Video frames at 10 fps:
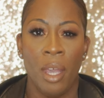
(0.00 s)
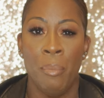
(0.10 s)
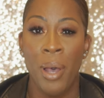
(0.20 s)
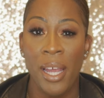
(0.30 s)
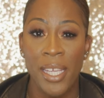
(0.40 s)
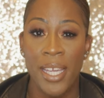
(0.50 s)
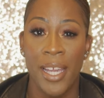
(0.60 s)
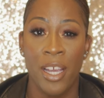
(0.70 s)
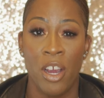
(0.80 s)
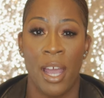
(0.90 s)
body
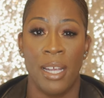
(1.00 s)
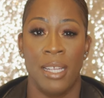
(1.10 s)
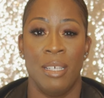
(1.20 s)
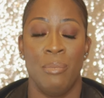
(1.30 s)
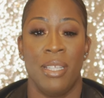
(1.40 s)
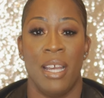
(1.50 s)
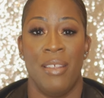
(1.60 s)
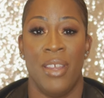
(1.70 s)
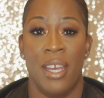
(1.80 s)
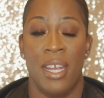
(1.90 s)
care items,
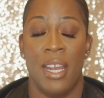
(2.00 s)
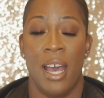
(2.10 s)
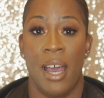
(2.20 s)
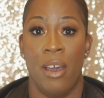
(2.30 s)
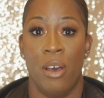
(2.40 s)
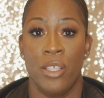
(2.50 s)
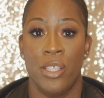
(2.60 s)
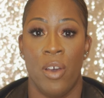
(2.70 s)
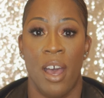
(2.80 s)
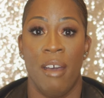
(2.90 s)
and then I
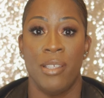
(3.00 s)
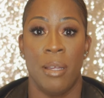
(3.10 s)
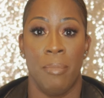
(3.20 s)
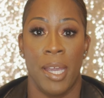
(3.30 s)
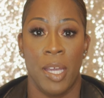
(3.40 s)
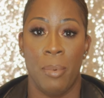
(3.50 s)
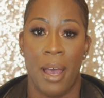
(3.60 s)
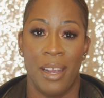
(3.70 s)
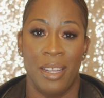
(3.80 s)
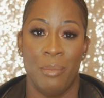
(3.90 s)
also have some makeup
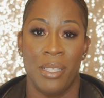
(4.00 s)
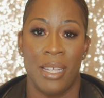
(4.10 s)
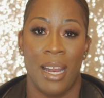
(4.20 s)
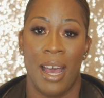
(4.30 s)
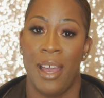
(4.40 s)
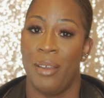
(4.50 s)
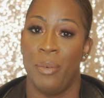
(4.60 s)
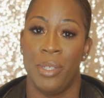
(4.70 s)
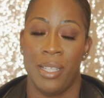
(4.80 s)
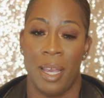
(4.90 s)
items that I
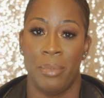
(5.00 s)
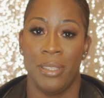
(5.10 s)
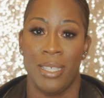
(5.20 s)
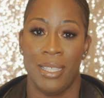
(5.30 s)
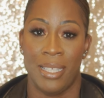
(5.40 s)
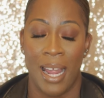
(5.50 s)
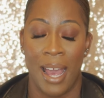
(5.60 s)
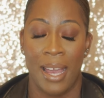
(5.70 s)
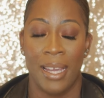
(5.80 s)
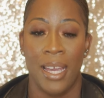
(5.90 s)
was able to
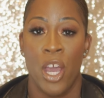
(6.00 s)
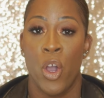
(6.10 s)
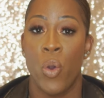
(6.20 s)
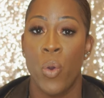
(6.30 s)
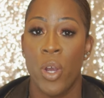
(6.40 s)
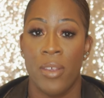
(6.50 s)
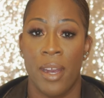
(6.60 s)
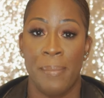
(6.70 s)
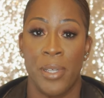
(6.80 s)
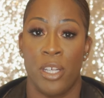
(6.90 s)
snag or
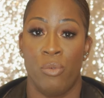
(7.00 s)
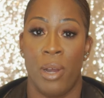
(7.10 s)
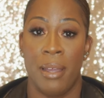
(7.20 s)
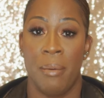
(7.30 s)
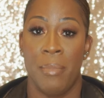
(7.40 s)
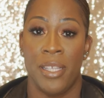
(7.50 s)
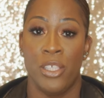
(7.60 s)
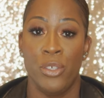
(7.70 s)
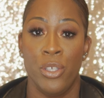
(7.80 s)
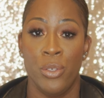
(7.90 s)
that I'm gonna
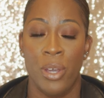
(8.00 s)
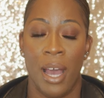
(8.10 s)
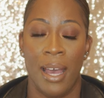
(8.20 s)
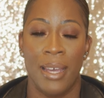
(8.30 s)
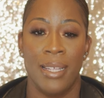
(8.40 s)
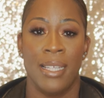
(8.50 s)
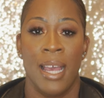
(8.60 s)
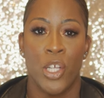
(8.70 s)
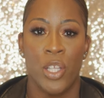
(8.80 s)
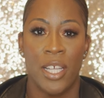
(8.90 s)
recommend to you guys.
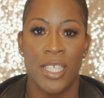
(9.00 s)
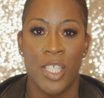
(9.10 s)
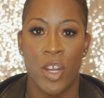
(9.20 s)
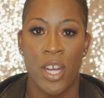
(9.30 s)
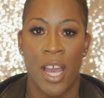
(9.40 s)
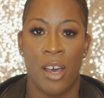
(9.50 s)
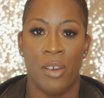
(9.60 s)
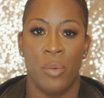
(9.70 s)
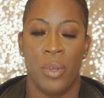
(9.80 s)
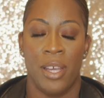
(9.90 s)
So let's start
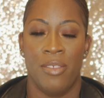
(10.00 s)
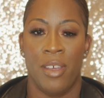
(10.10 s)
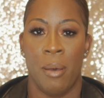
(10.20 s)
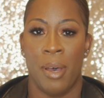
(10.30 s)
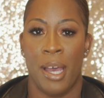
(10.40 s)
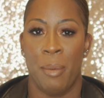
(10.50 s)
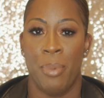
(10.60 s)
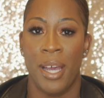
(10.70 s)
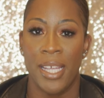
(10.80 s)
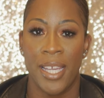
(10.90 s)
out with my
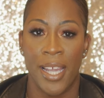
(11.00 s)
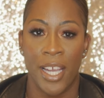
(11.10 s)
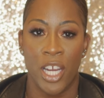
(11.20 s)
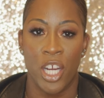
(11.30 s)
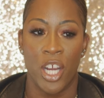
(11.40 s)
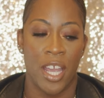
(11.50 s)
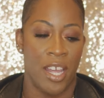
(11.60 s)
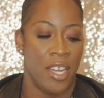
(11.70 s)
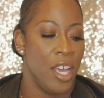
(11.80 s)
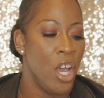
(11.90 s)
body care
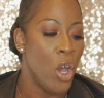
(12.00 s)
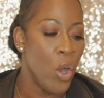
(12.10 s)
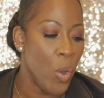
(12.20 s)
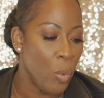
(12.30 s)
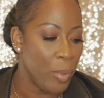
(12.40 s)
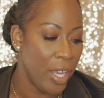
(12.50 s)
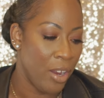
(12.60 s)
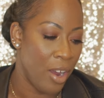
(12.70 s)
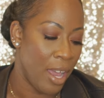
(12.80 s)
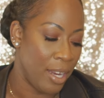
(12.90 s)
and home care